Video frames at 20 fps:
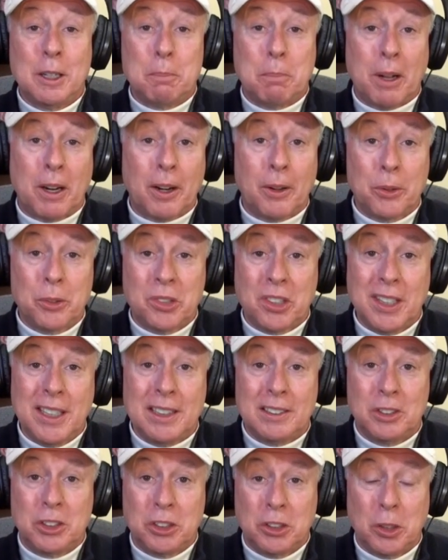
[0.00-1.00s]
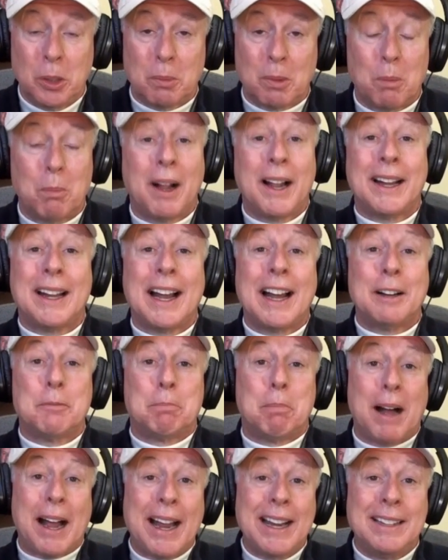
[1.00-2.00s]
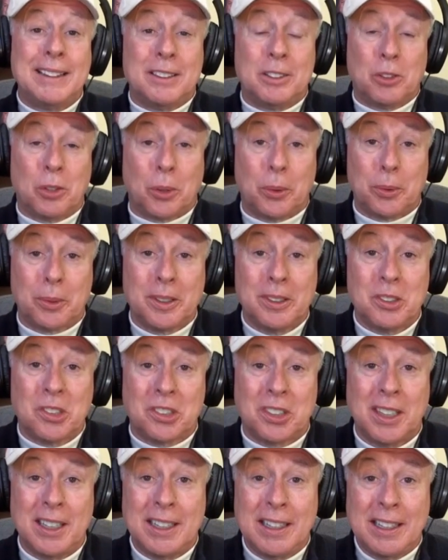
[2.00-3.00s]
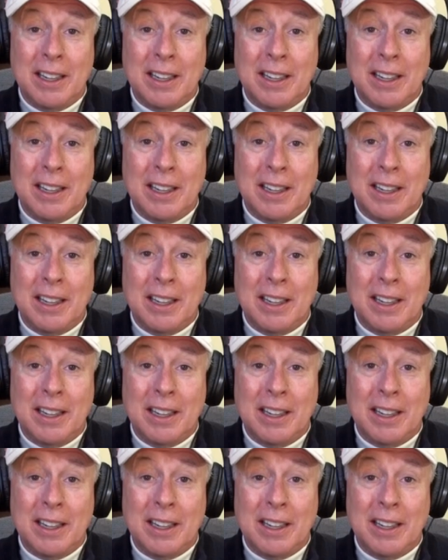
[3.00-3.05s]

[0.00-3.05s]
Pelosi and Schumer. My God, Biden told us